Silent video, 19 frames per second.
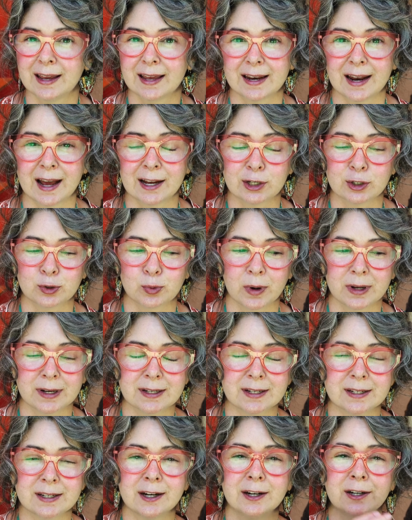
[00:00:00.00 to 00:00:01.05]
And I just wanted
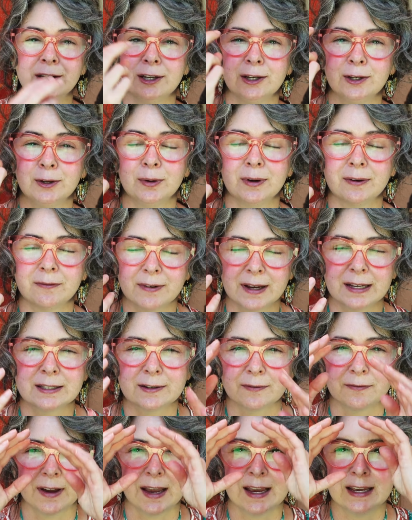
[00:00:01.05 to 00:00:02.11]
to tell you
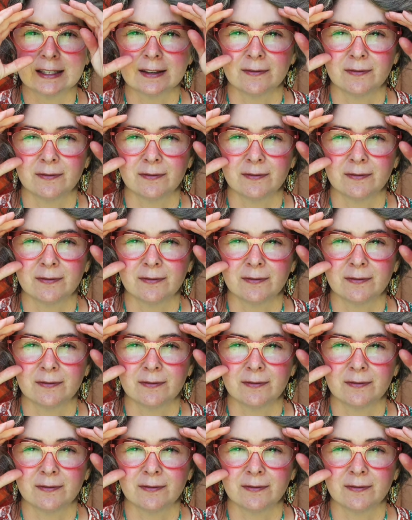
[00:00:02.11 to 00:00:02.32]
face-to-face,